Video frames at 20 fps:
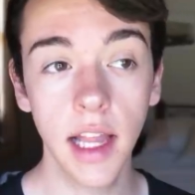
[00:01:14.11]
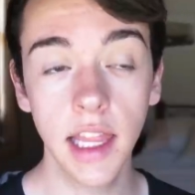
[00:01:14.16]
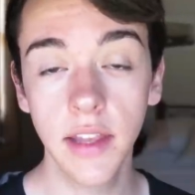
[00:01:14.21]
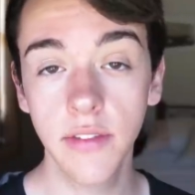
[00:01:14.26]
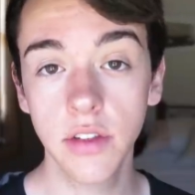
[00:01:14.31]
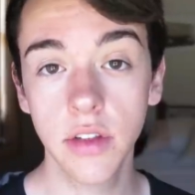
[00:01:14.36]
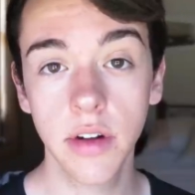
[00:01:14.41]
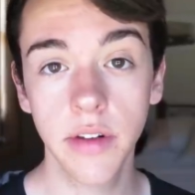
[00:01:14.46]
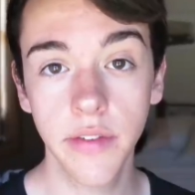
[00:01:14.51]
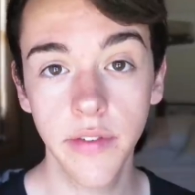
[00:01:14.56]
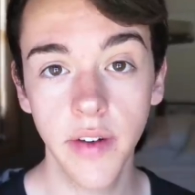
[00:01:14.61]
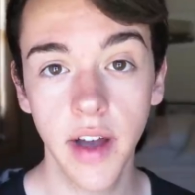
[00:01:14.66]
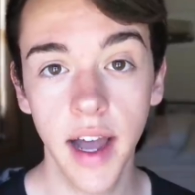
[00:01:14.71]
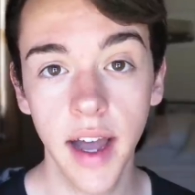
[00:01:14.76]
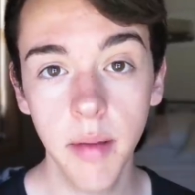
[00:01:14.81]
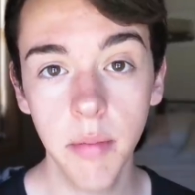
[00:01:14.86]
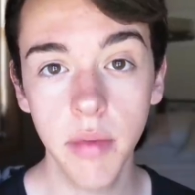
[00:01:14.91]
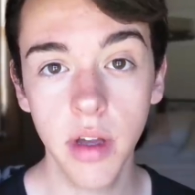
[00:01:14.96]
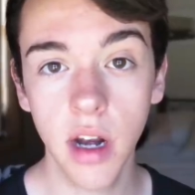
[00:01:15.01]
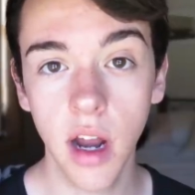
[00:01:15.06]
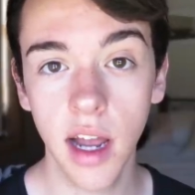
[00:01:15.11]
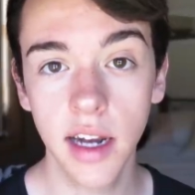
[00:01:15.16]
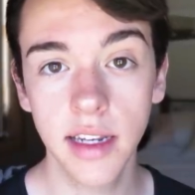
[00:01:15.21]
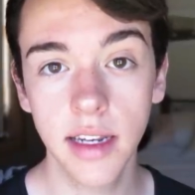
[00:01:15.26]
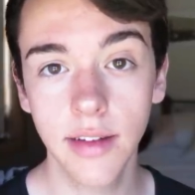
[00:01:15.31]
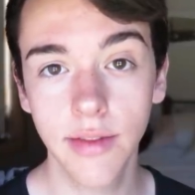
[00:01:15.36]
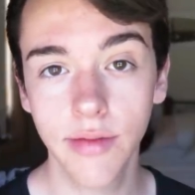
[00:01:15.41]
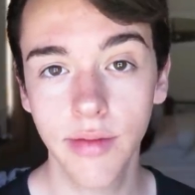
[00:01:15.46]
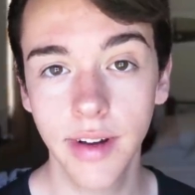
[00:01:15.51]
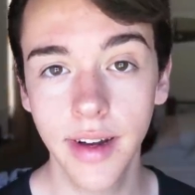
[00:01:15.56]
I lived on a farm, but I
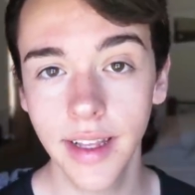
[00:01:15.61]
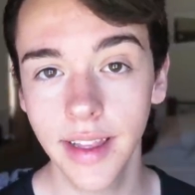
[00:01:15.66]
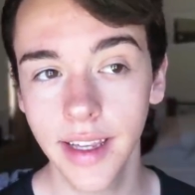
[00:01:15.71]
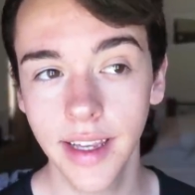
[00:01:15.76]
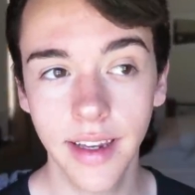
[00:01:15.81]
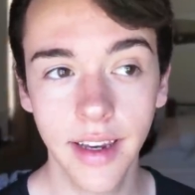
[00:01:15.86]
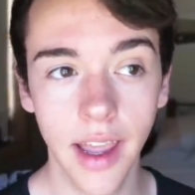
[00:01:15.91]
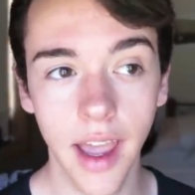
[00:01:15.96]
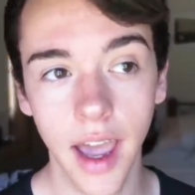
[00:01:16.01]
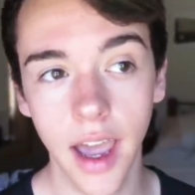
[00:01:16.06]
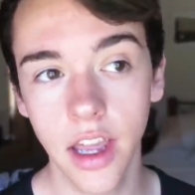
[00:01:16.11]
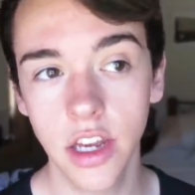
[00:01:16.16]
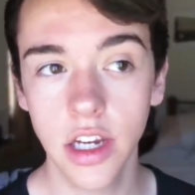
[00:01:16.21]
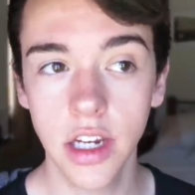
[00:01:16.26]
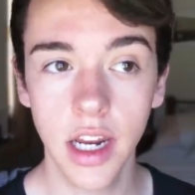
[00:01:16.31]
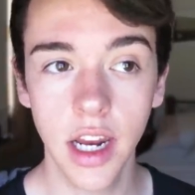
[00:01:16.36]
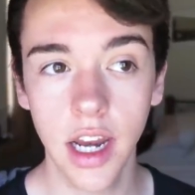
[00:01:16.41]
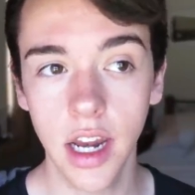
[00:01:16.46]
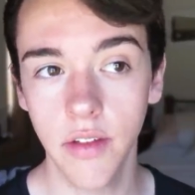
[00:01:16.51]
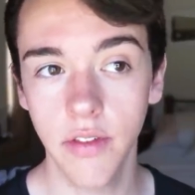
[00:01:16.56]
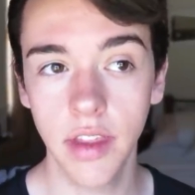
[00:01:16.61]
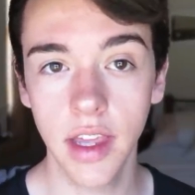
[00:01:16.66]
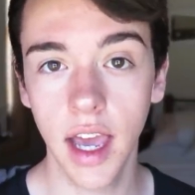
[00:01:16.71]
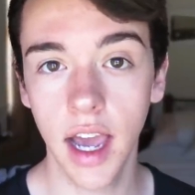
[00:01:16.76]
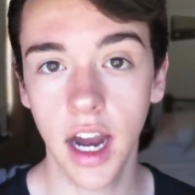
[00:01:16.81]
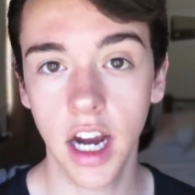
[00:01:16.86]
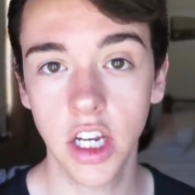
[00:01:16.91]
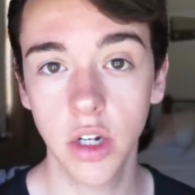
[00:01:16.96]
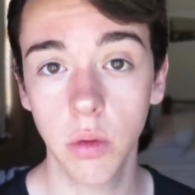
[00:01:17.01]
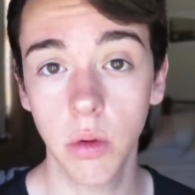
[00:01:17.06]
didn't really engage in any of the
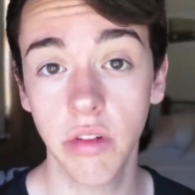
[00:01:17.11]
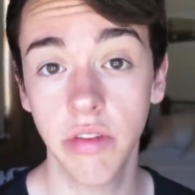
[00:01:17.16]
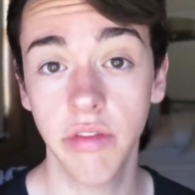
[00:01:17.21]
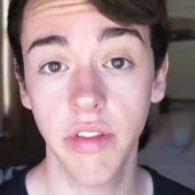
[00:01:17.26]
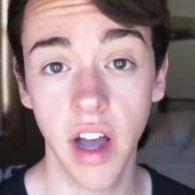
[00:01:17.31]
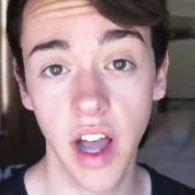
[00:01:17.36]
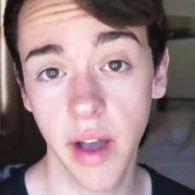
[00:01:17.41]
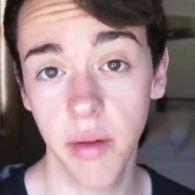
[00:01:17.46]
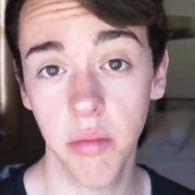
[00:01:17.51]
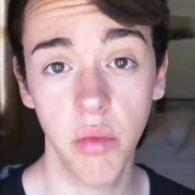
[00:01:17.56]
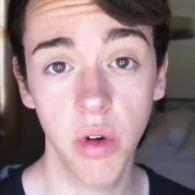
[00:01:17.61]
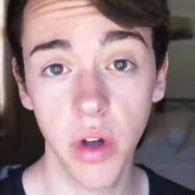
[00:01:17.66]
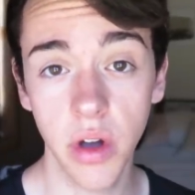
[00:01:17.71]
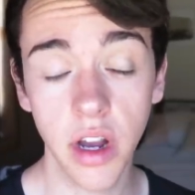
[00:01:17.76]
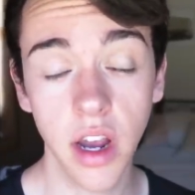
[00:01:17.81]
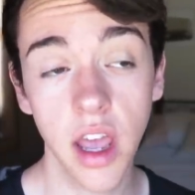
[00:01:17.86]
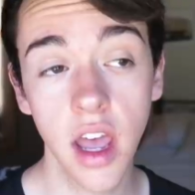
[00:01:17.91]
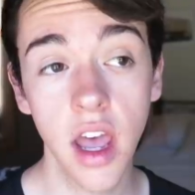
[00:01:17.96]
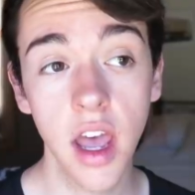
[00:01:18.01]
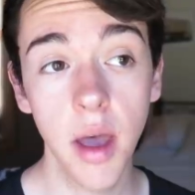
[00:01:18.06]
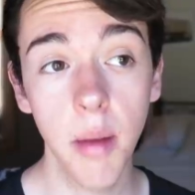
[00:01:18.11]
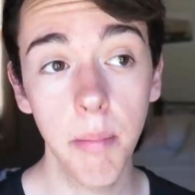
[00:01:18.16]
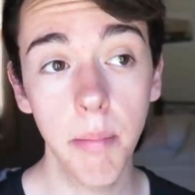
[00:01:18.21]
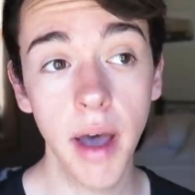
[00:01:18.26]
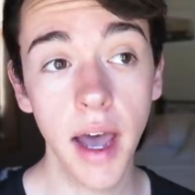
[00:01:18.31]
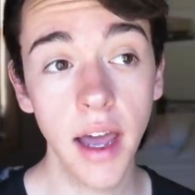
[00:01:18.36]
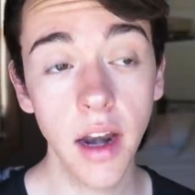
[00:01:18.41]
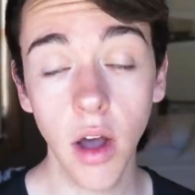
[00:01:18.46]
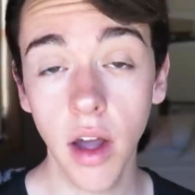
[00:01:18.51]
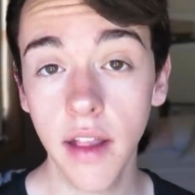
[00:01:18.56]
actual farm work,
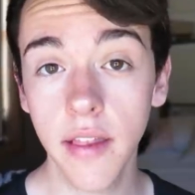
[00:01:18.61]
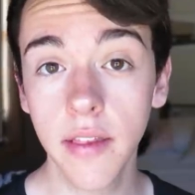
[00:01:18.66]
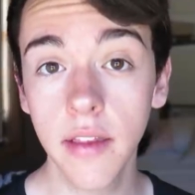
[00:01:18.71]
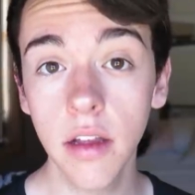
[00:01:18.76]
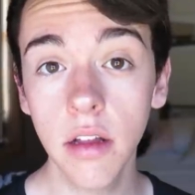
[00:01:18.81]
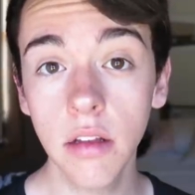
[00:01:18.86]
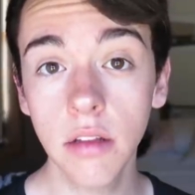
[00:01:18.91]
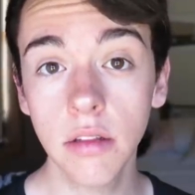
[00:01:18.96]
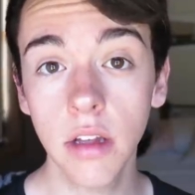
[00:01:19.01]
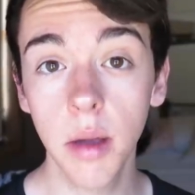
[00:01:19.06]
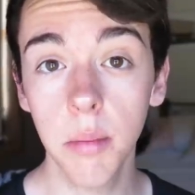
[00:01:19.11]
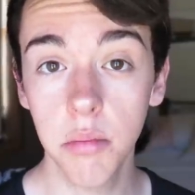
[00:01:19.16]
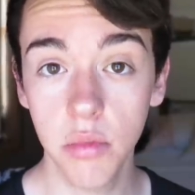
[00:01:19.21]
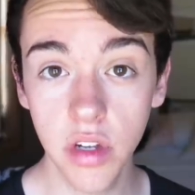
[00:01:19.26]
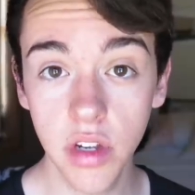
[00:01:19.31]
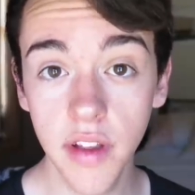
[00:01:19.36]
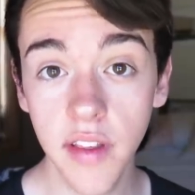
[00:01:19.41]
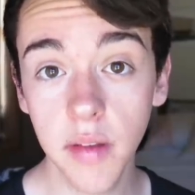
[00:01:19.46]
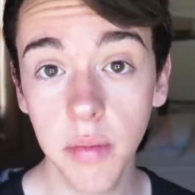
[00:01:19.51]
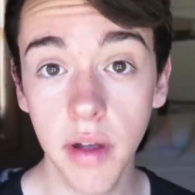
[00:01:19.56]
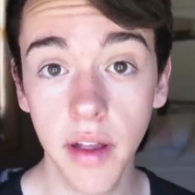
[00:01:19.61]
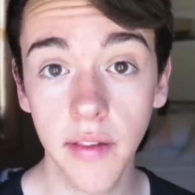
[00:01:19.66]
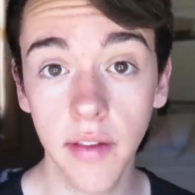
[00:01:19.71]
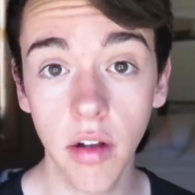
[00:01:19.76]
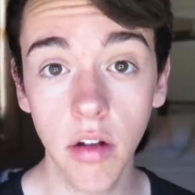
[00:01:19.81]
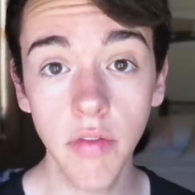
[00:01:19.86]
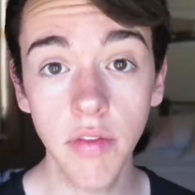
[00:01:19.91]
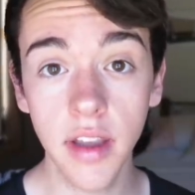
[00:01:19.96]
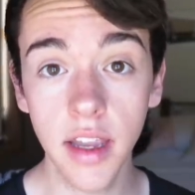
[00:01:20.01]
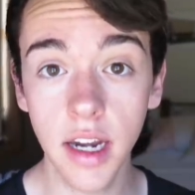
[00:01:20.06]
but I still amused
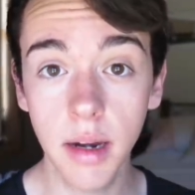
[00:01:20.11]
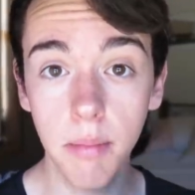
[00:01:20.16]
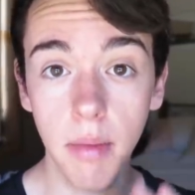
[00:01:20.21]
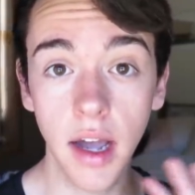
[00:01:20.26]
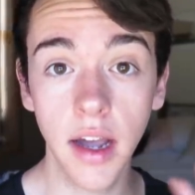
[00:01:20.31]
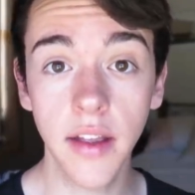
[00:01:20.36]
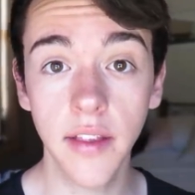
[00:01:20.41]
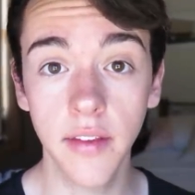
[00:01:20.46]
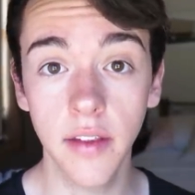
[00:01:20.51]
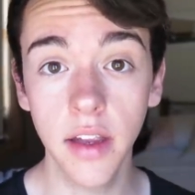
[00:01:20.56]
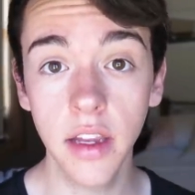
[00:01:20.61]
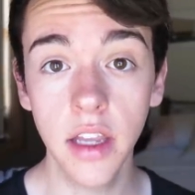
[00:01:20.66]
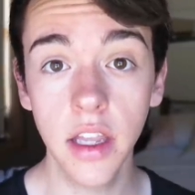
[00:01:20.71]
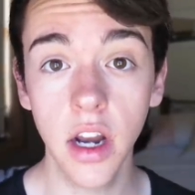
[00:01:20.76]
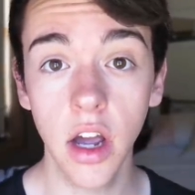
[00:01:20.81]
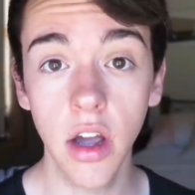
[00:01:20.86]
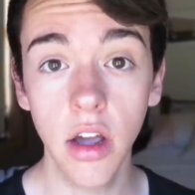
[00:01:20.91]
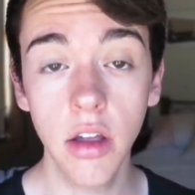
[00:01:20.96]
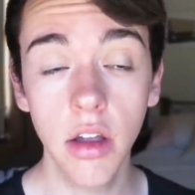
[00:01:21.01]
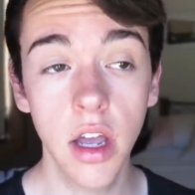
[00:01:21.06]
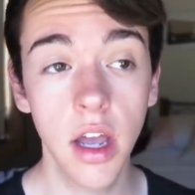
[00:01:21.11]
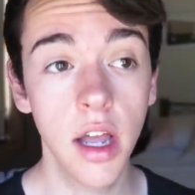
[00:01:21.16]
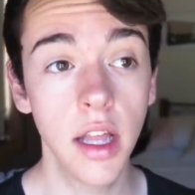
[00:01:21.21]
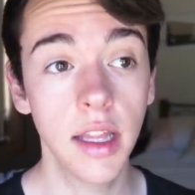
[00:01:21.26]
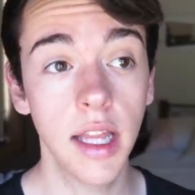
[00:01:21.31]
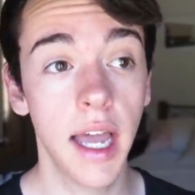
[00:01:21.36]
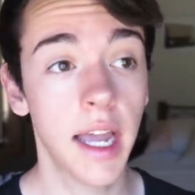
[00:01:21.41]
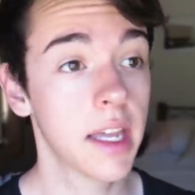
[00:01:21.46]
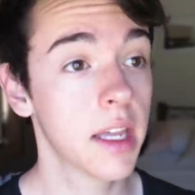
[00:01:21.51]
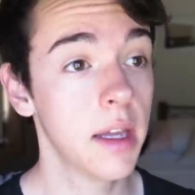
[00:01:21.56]
myself in amongst it, you know,
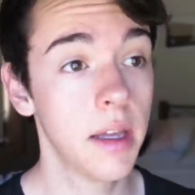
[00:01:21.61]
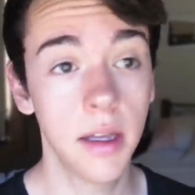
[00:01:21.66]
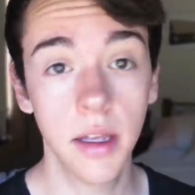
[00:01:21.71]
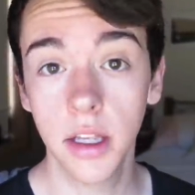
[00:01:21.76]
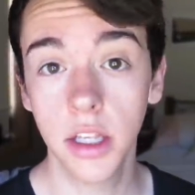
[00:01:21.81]
like